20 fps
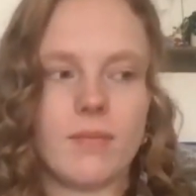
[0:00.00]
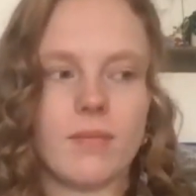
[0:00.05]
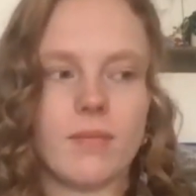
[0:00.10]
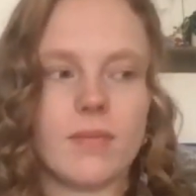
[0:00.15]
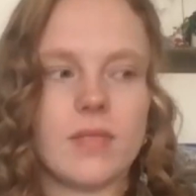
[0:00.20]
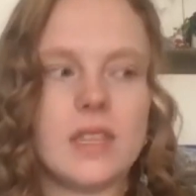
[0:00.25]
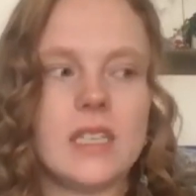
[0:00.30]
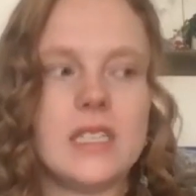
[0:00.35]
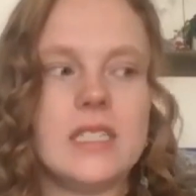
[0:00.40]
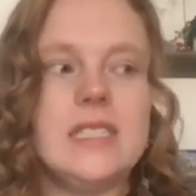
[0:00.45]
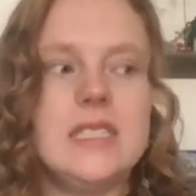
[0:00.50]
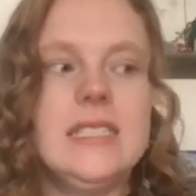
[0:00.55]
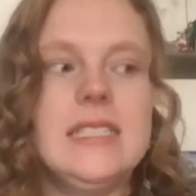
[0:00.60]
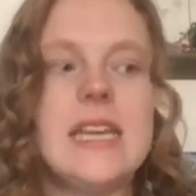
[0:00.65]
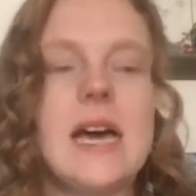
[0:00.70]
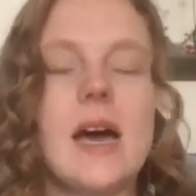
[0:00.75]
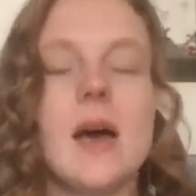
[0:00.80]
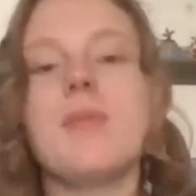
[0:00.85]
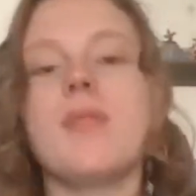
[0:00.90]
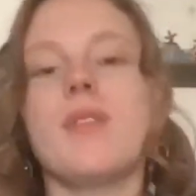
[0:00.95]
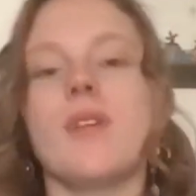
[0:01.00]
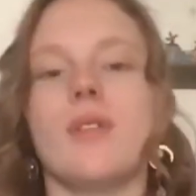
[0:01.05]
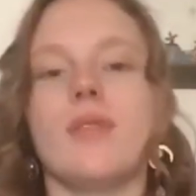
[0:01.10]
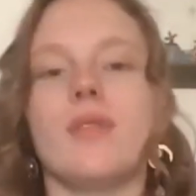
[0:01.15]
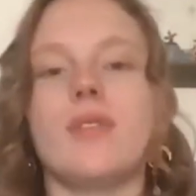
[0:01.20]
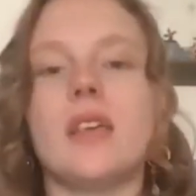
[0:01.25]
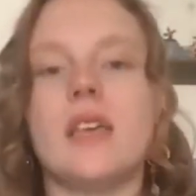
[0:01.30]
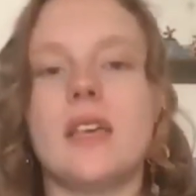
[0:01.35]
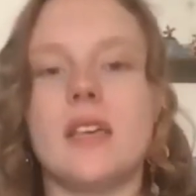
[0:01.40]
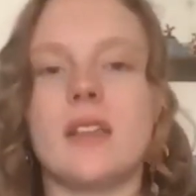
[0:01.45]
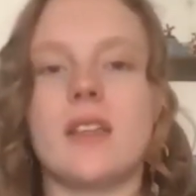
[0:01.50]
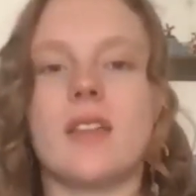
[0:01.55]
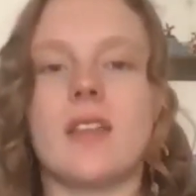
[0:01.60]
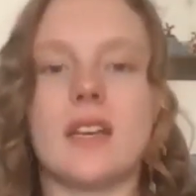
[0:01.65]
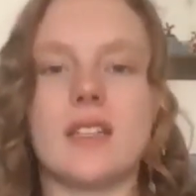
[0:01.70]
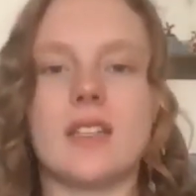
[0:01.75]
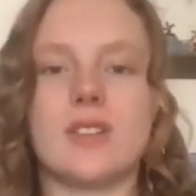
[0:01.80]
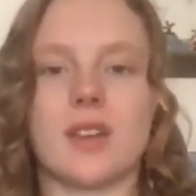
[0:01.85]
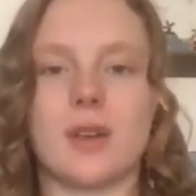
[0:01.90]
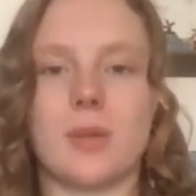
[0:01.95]
the depth of healing
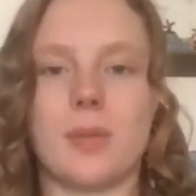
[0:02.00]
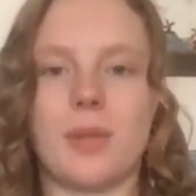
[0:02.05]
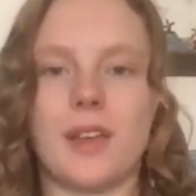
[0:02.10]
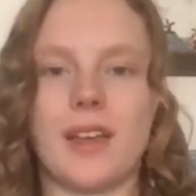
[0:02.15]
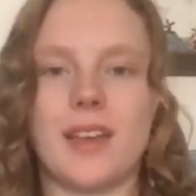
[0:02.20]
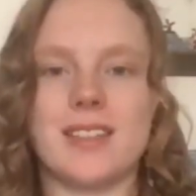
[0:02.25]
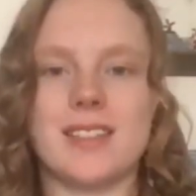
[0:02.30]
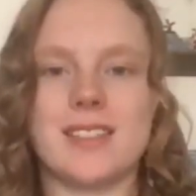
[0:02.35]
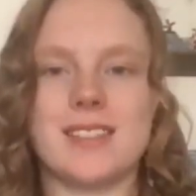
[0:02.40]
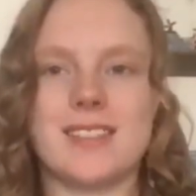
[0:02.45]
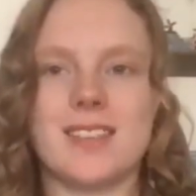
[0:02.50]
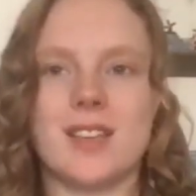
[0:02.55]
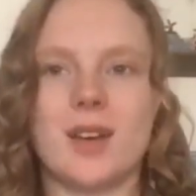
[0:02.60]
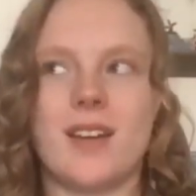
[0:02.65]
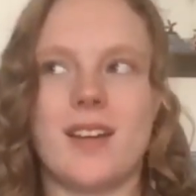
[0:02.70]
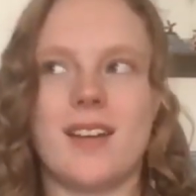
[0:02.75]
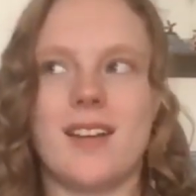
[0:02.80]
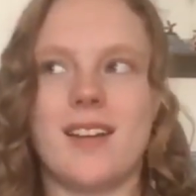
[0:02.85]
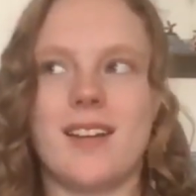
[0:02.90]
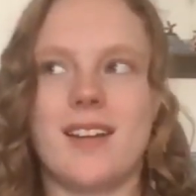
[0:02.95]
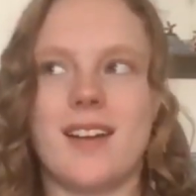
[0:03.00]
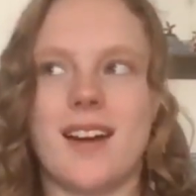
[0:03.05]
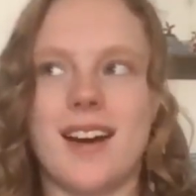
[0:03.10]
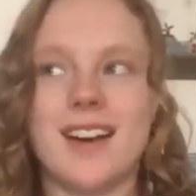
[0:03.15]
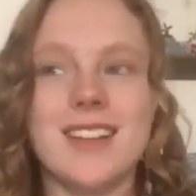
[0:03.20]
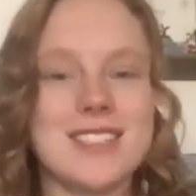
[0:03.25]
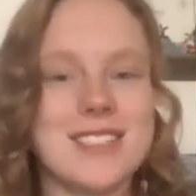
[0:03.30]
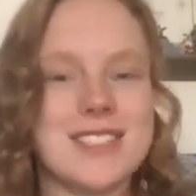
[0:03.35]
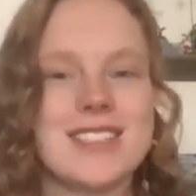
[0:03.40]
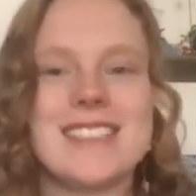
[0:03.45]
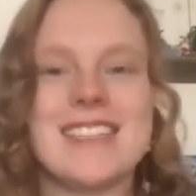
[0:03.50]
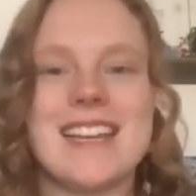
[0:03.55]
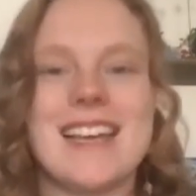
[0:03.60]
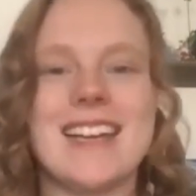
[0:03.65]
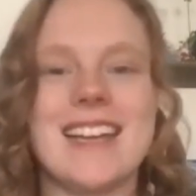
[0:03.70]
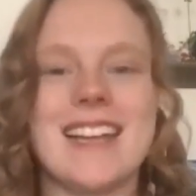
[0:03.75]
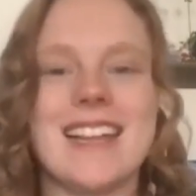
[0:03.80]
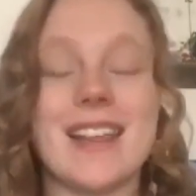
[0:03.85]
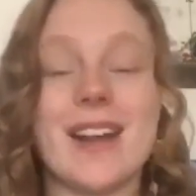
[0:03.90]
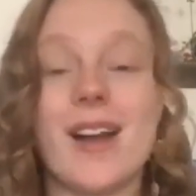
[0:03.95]
that took place
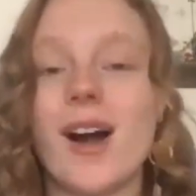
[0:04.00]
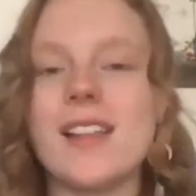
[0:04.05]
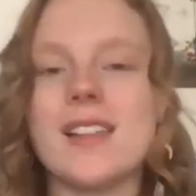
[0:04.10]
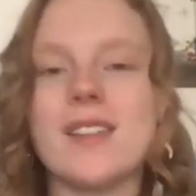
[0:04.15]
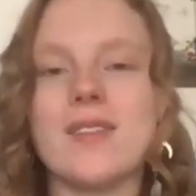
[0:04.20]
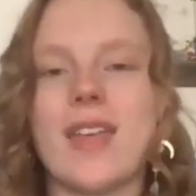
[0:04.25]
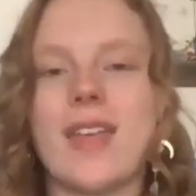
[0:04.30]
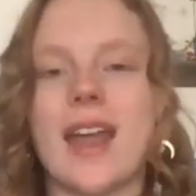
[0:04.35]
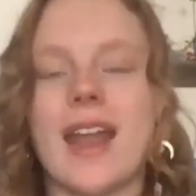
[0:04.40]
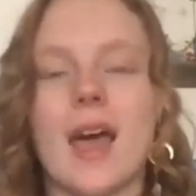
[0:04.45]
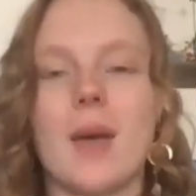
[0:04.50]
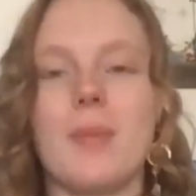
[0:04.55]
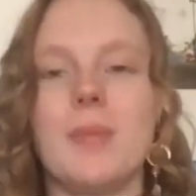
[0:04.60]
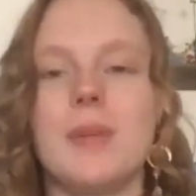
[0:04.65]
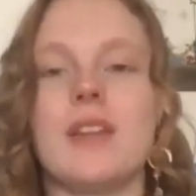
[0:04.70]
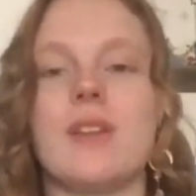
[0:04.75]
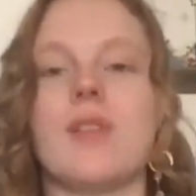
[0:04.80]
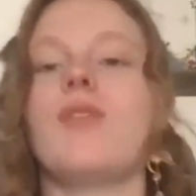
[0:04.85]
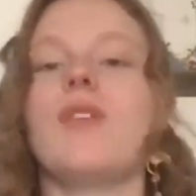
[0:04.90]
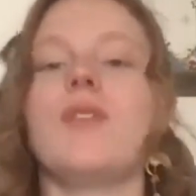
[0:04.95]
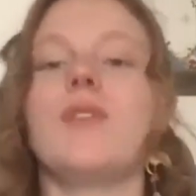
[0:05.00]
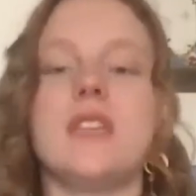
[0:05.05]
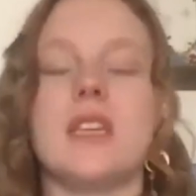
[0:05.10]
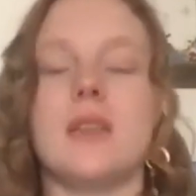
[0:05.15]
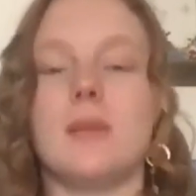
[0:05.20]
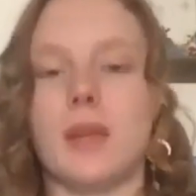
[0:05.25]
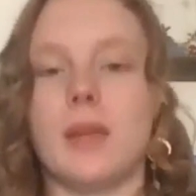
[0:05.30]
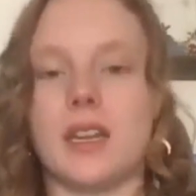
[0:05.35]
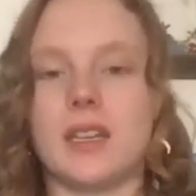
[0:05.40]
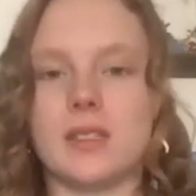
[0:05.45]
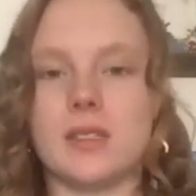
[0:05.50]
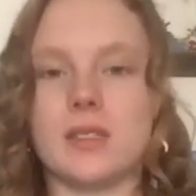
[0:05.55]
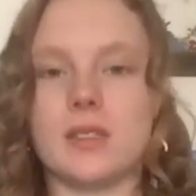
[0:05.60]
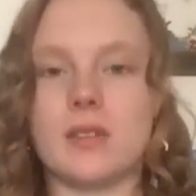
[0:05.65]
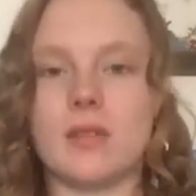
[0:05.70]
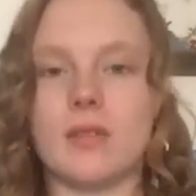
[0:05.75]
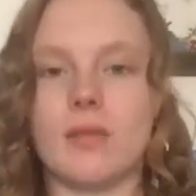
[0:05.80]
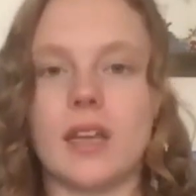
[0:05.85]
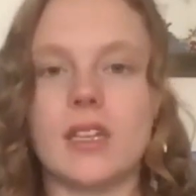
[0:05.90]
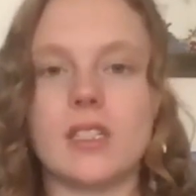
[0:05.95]
understanding that all of that happened in 15 minutes,
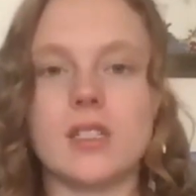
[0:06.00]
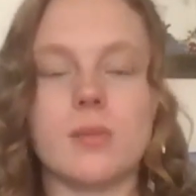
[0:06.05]
right?